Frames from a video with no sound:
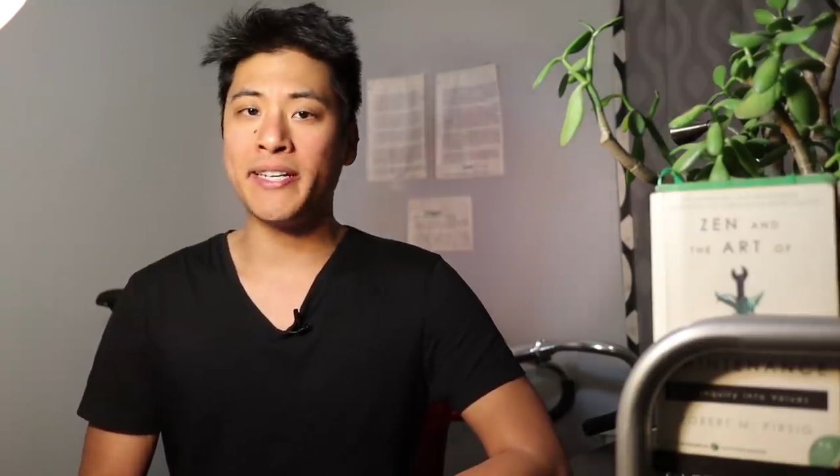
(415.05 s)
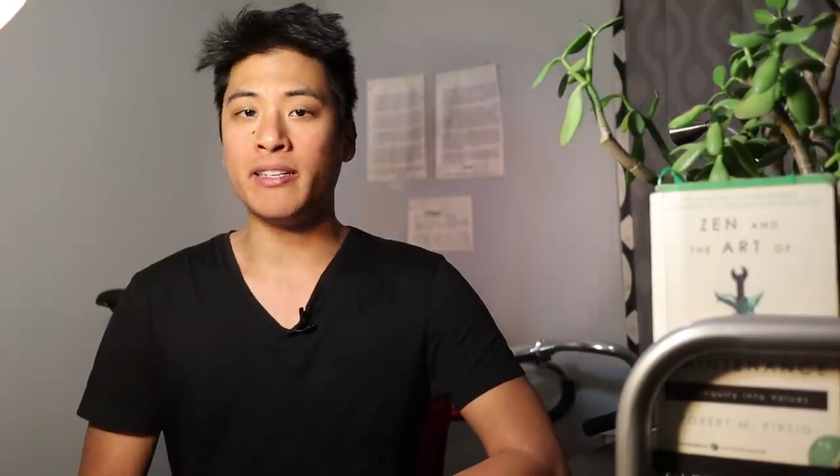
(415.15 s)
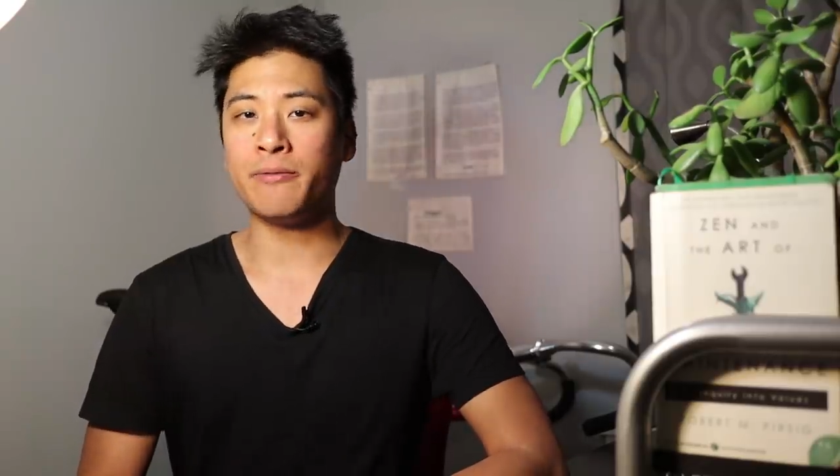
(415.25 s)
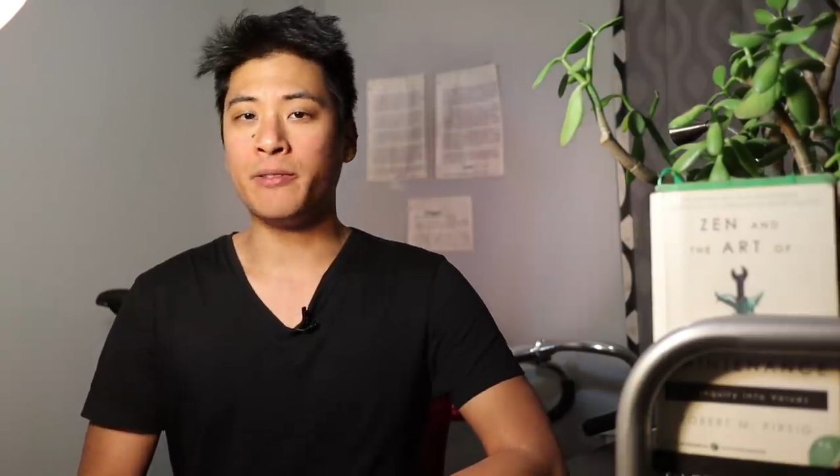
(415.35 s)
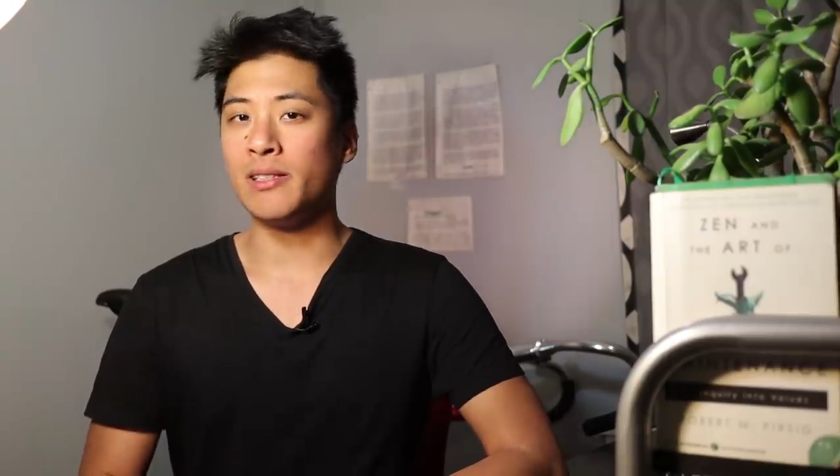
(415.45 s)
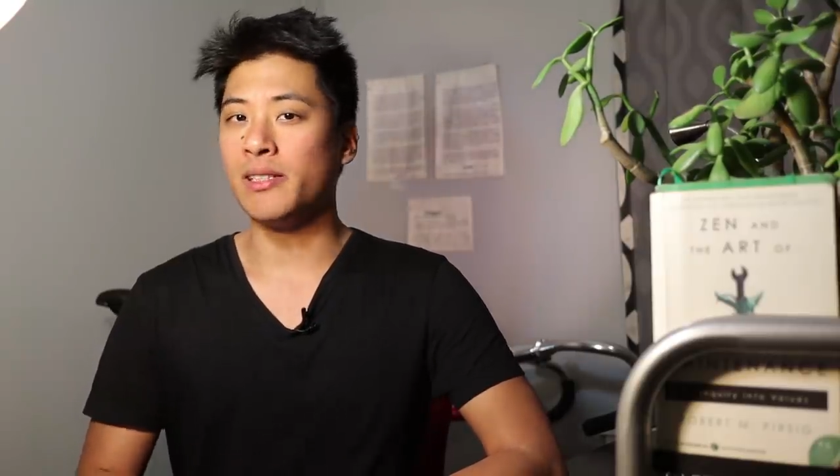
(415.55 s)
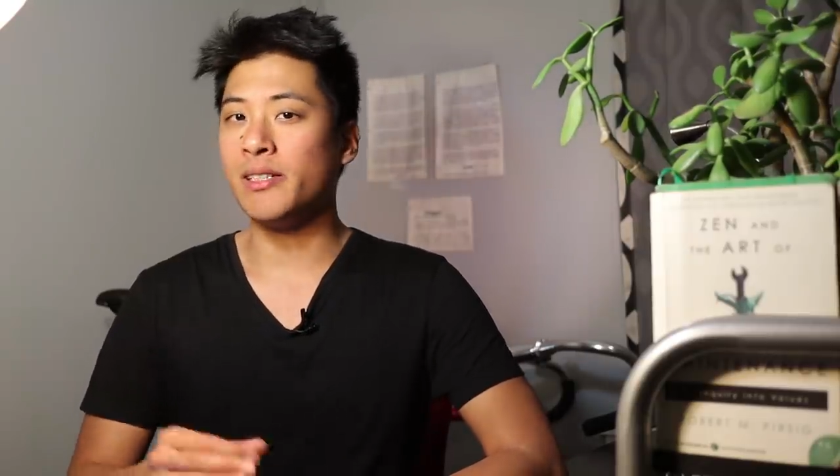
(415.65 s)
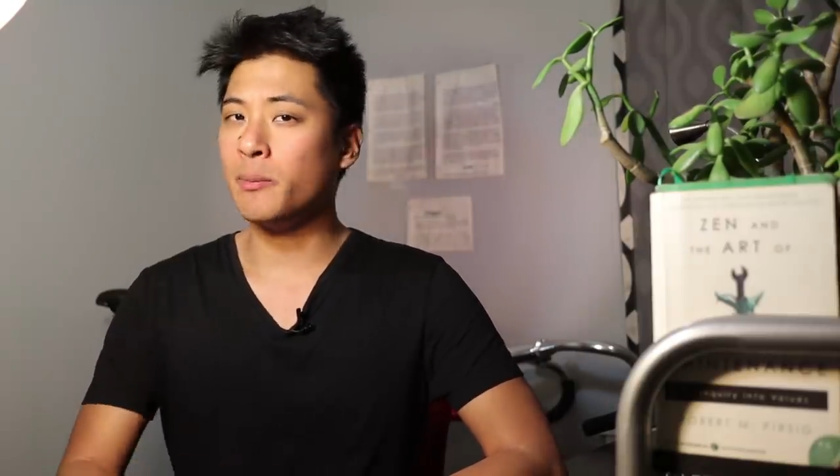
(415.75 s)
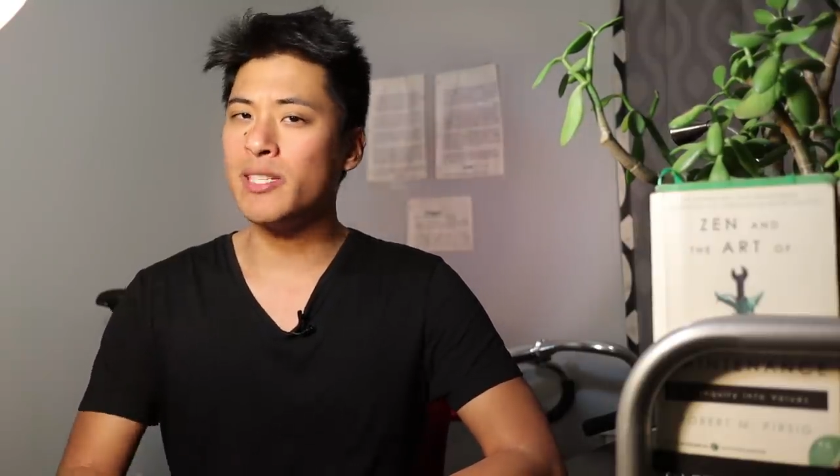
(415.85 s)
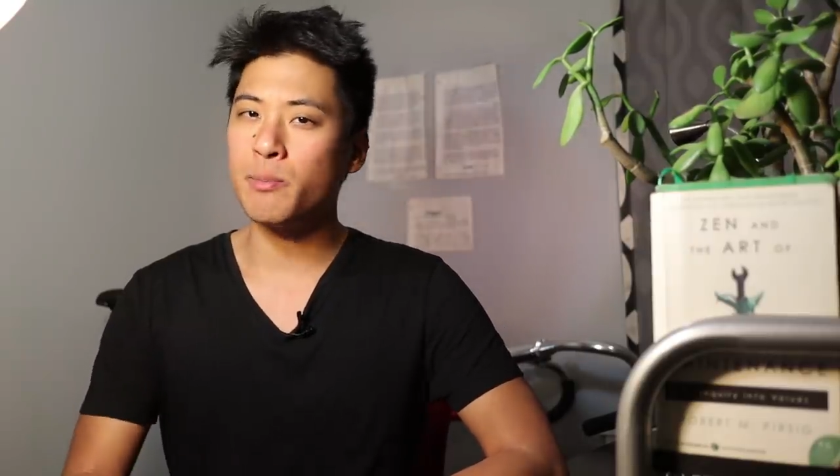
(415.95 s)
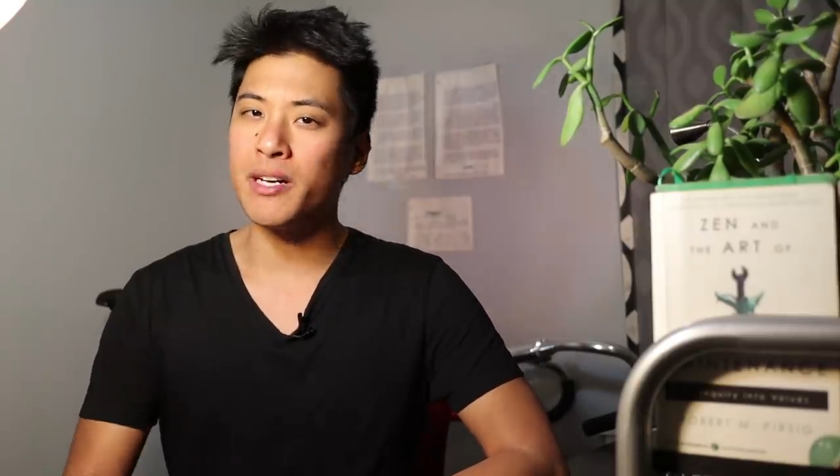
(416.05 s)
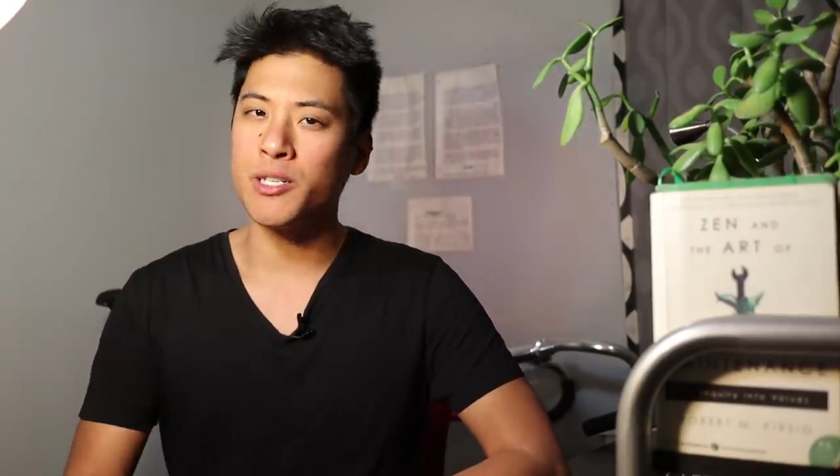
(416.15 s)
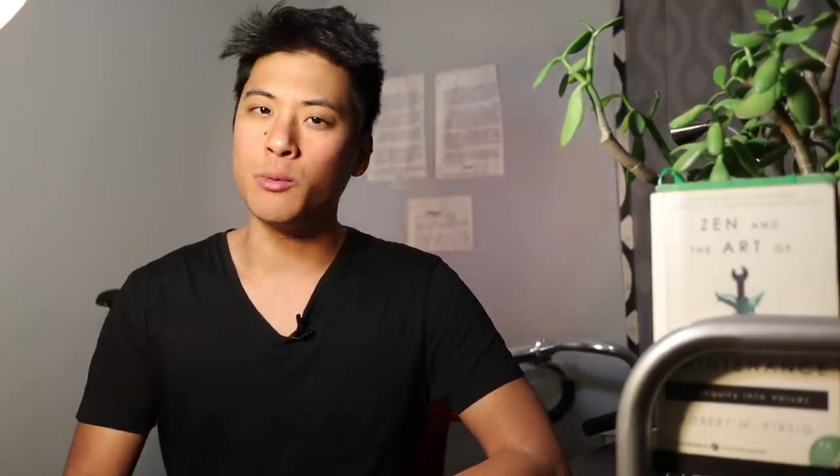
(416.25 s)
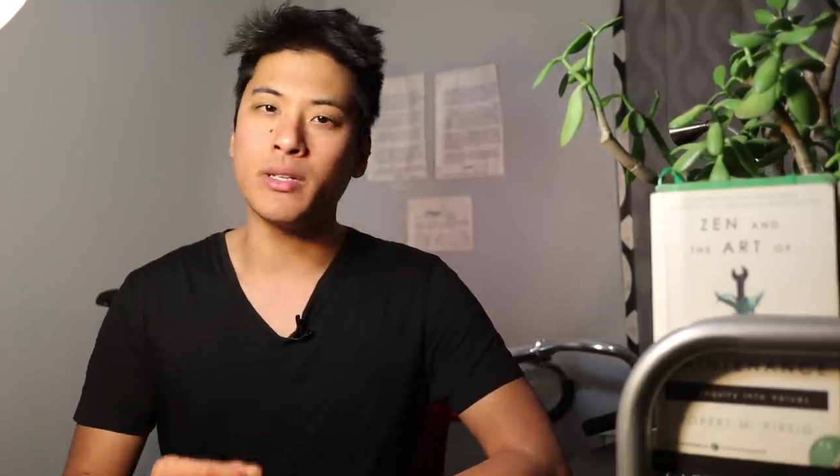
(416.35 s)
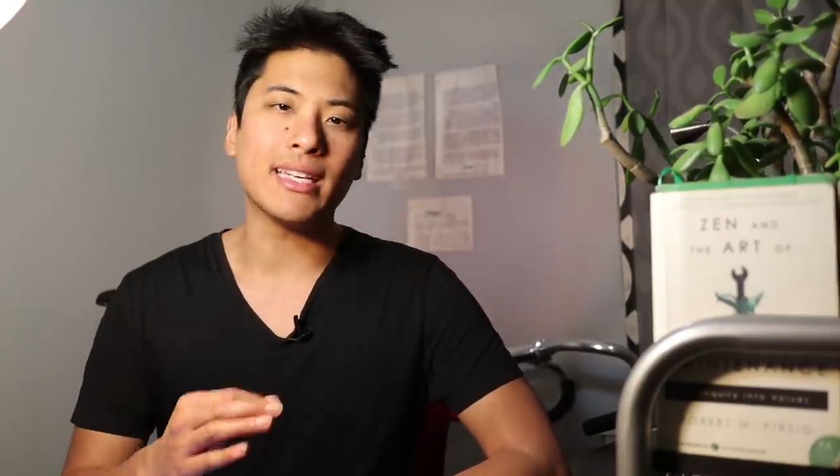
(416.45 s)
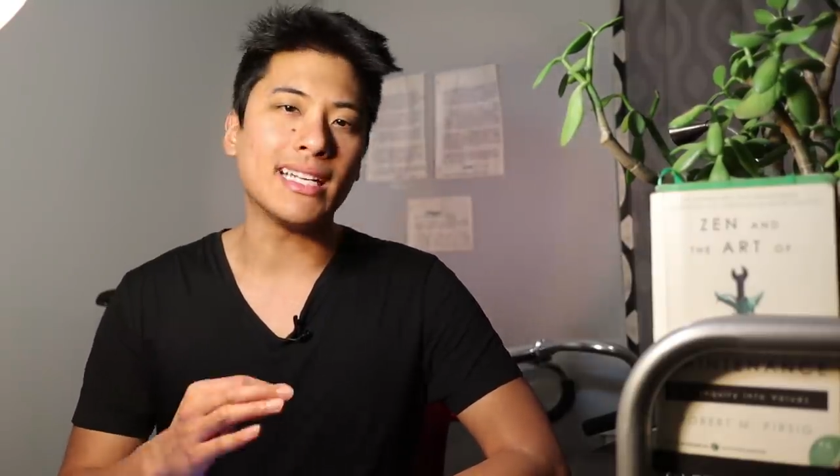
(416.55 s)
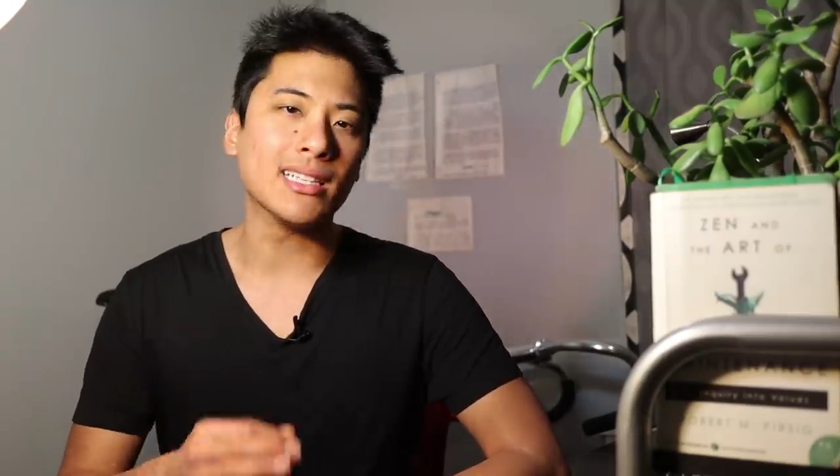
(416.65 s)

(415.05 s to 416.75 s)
making it feel a little bit special with